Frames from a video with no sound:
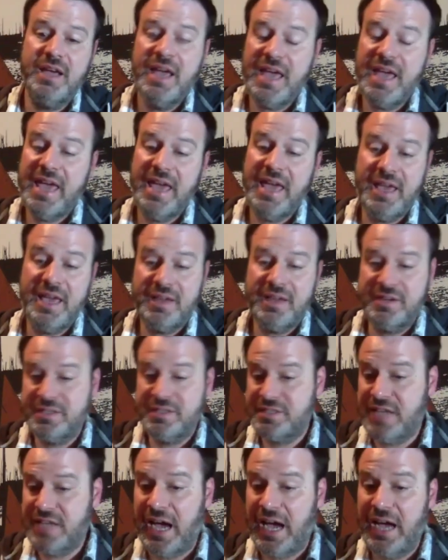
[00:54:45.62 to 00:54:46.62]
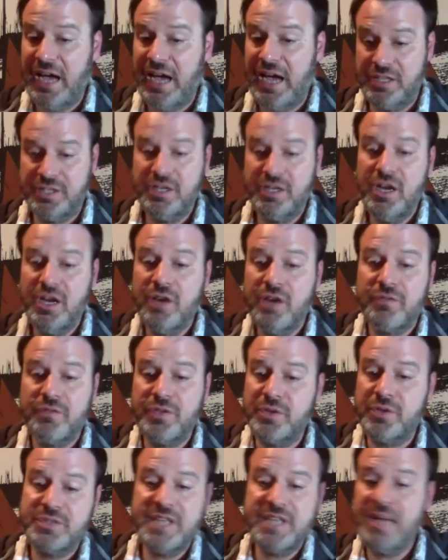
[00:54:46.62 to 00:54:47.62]
and Tyler, for
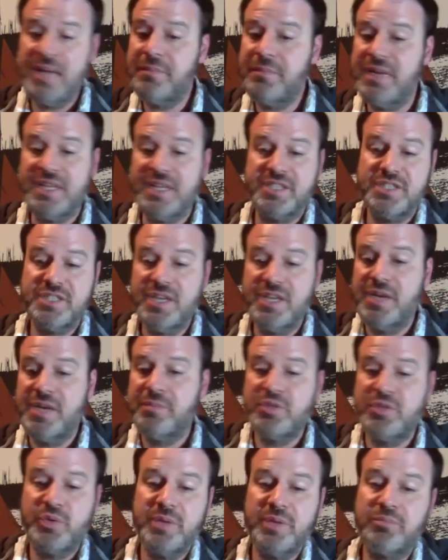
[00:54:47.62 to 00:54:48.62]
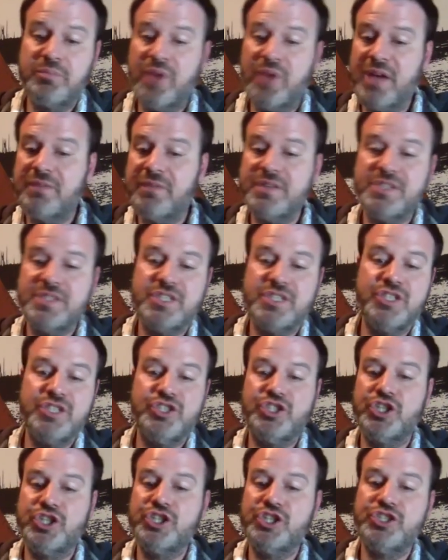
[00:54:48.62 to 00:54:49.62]
those 10 minutes between breakfast and
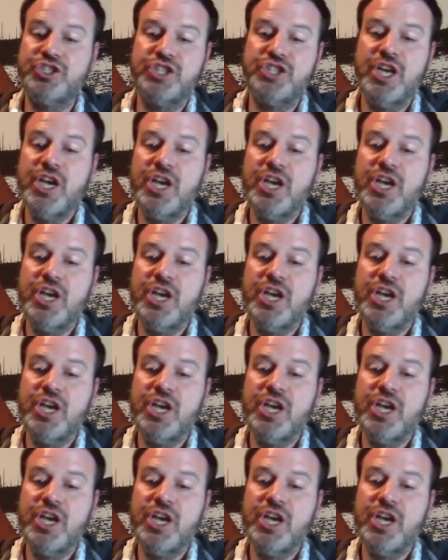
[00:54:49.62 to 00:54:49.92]
church,